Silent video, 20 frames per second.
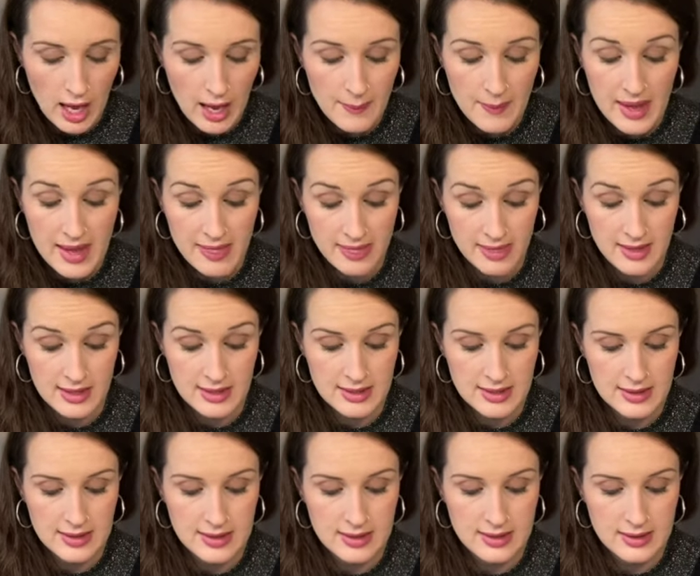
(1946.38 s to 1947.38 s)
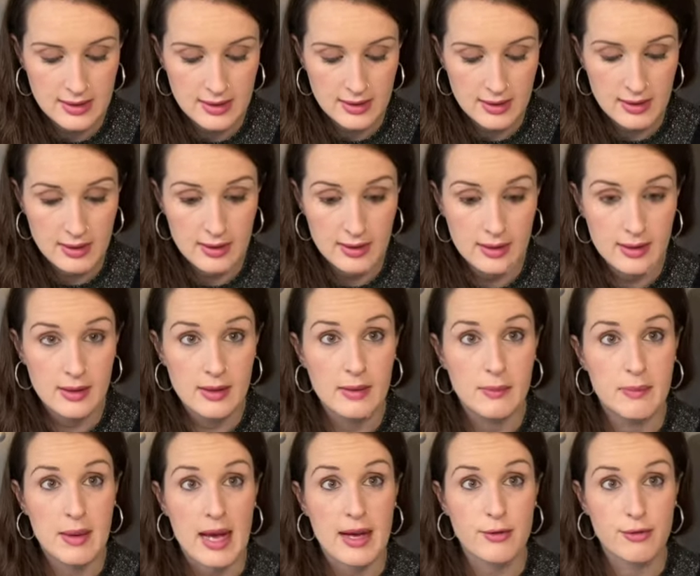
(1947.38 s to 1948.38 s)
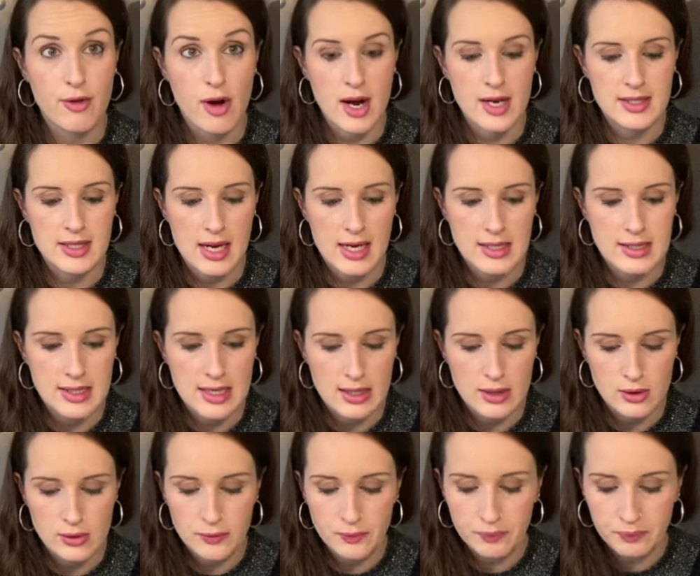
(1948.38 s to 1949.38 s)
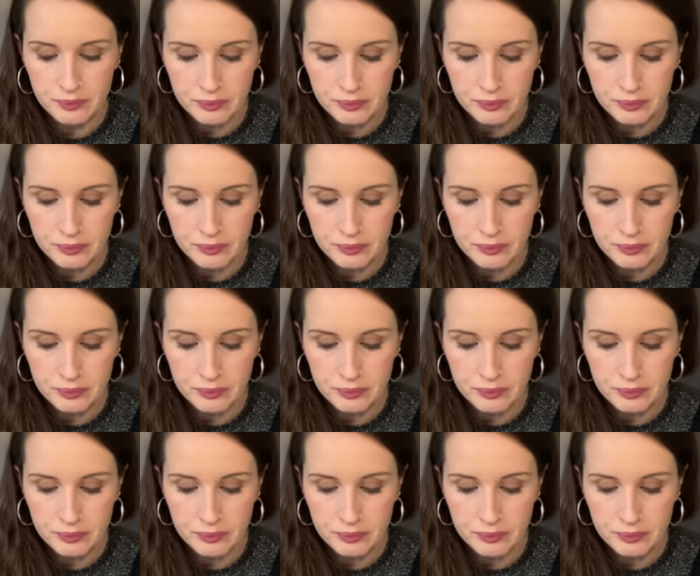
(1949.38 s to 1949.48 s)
in this Black Friday deal.